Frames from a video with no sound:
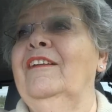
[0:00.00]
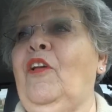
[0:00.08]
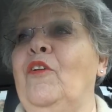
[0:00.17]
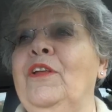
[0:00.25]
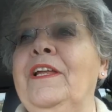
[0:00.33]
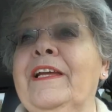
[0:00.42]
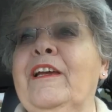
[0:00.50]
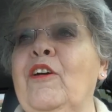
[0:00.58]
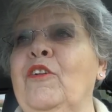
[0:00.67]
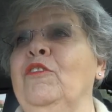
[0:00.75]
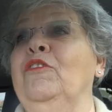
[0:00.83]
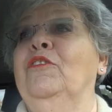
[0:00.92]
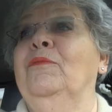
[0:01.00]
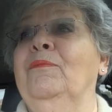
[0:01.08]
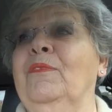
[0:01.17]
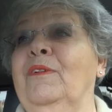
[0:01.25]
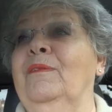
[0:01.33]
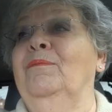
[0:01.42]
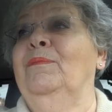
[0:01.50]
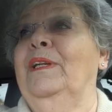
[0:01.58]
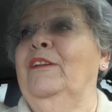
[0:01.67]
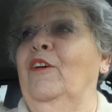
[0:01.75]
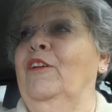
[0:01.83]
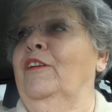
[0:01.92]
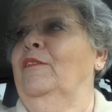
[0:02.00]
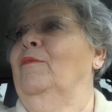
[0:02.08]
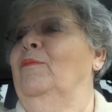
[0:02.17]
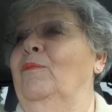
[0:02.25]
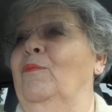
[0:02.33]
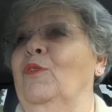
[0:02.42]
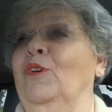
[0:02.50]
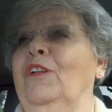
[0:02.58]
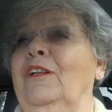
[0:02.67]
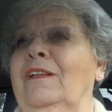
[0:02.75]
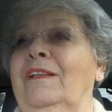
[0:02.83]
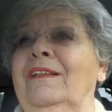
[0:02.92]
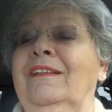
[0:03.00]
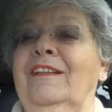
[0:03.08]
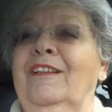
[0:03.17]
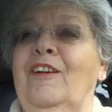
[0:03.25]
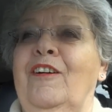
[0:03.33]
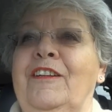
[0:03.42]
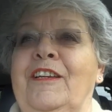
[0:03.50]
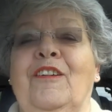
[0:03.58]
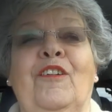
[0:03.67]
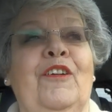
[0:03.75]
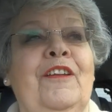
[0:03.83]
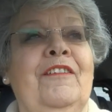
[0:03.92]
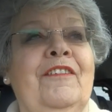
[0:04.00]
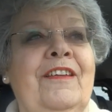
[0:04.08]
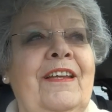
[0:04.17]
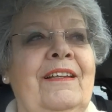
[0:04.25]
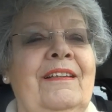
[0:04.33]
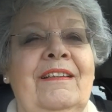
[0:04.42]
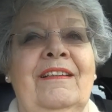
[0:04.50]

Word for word: Don't need a coat, but got a wool cardigan on instead.